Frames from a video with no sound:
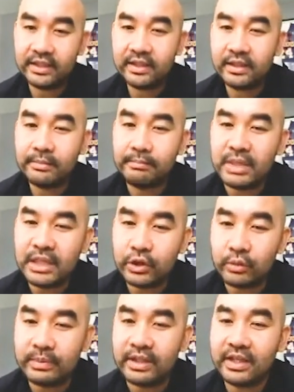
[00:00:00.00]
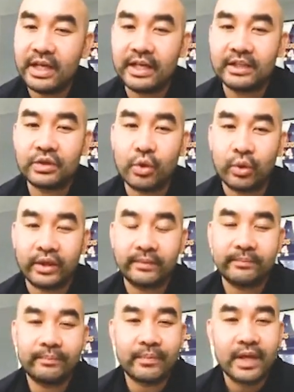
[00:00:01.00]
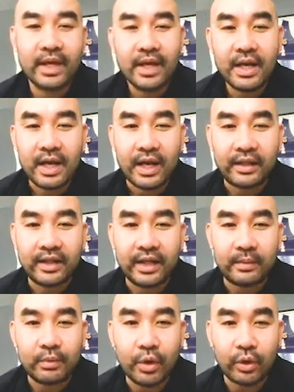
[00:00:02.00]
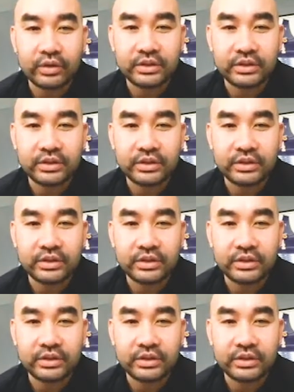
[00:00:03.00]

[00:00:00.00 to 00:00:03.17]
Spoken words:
Medial means heading toward. And then of course,